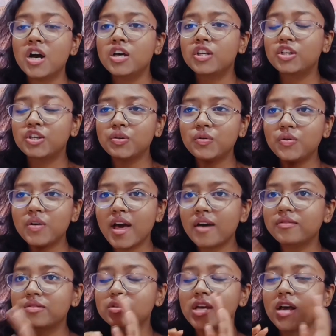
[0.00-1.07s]
and
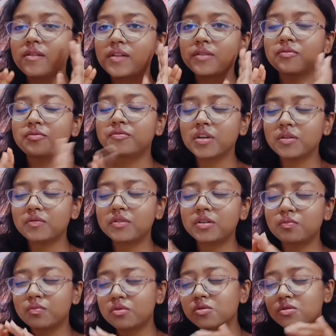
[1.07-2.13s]
you have to have like
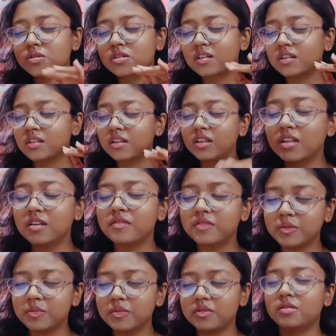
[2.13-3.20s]
favorite, most
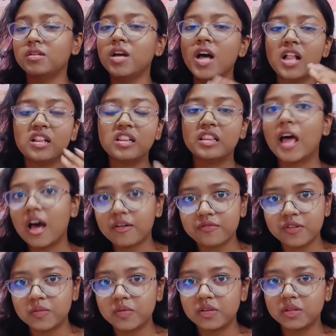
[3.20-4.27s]
lovable,
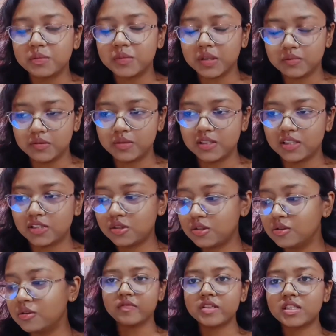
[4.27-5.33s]
laughable
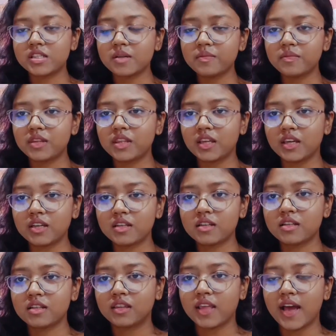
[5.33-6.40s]
memory too. Give
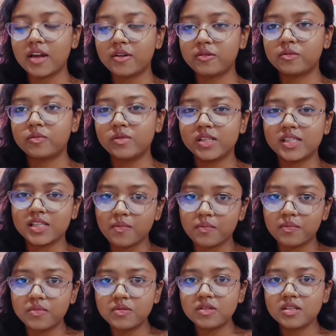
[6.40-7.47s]
something that
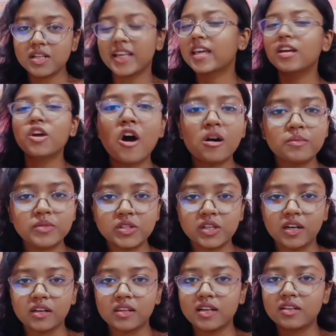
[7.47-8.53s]
resembles, like an
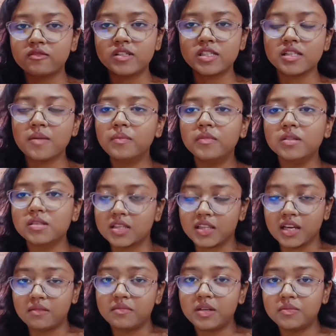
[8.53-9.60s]
object that
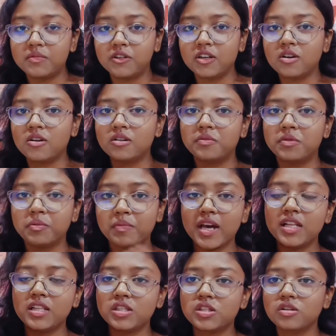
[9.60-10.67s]
resembles that memory
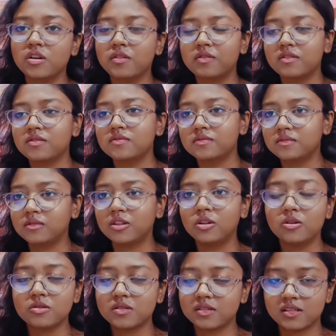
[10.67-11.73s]
or reminds you of
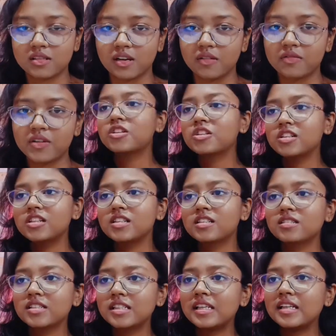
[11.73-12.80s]
those stuff. You
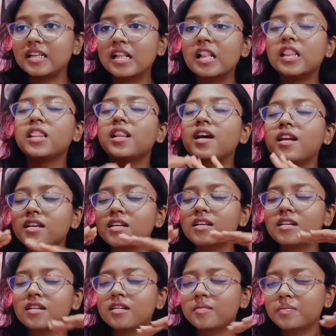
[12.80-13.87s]
could literally
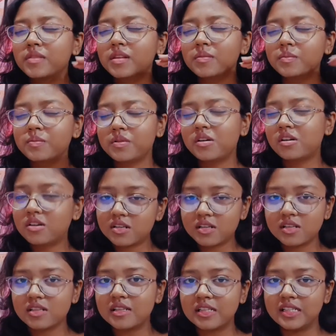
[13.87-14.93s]
light up the
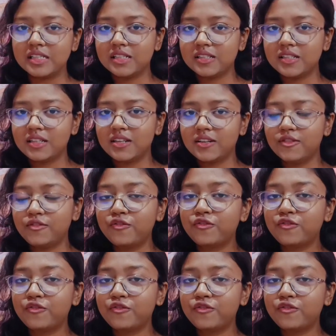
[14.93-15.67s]
party